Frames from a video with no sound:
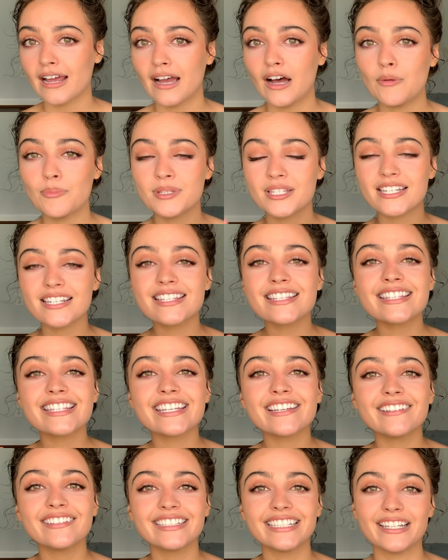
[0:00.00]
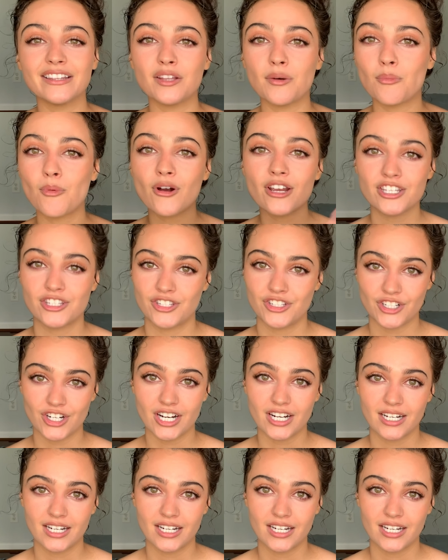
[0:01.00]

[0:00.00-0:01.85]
helps to seal in the moisture.